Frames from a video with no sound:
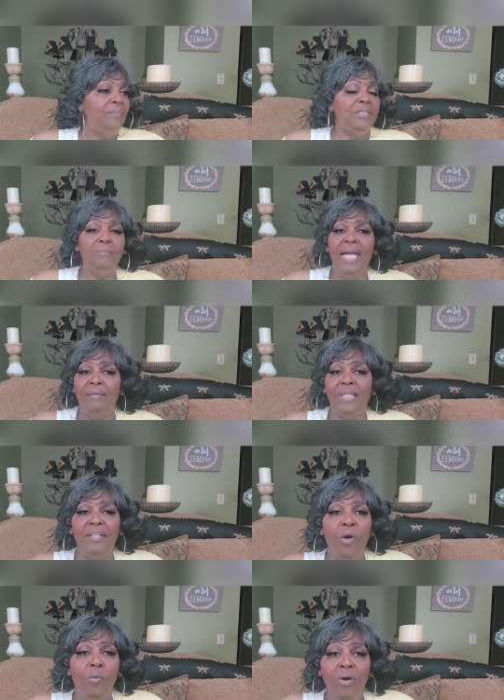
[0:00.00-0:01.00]
Sometimes I
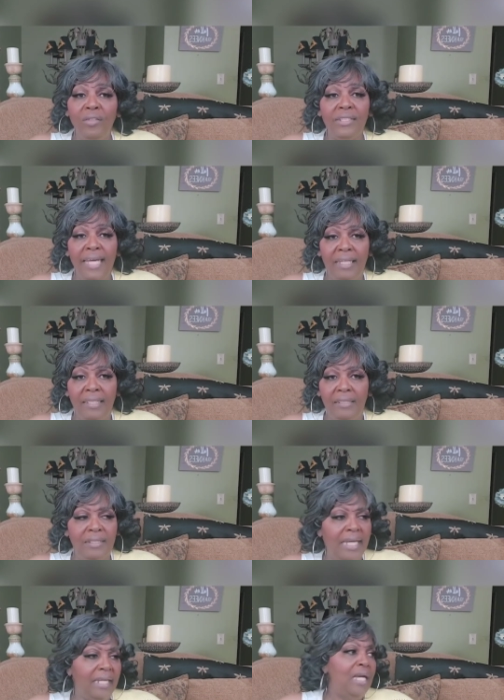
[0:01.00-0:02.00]
don't want a salad in a
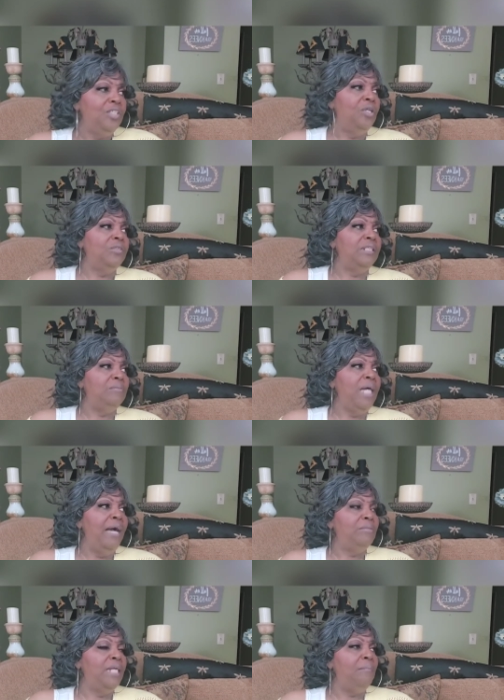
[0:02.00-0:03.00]
day. You know,
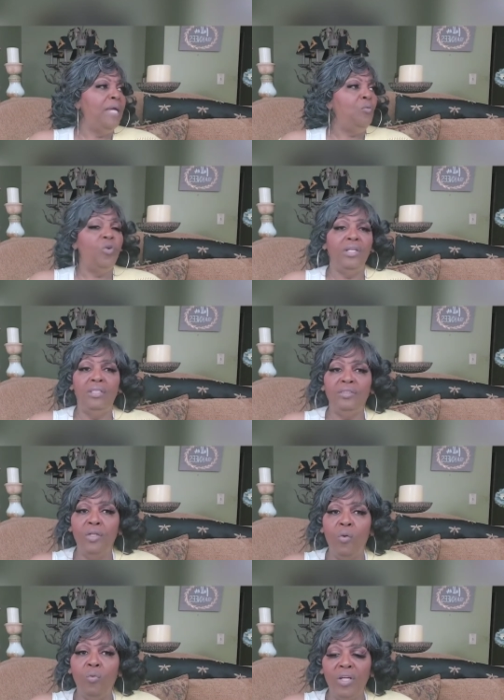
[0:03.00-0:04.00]
sometimes I may want
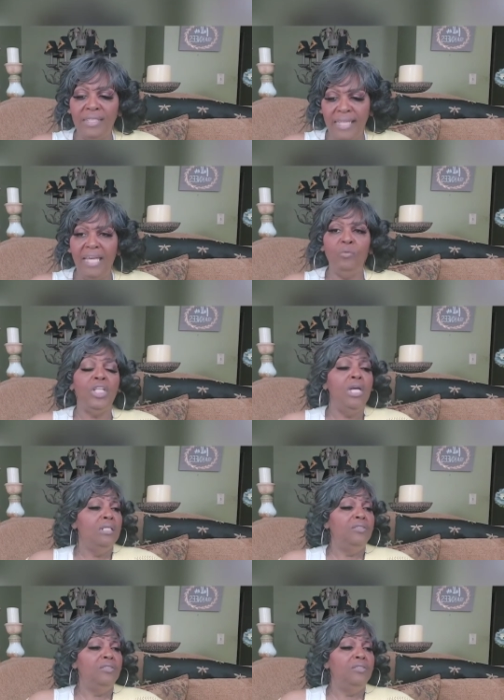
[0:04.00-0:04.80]
a sandwich.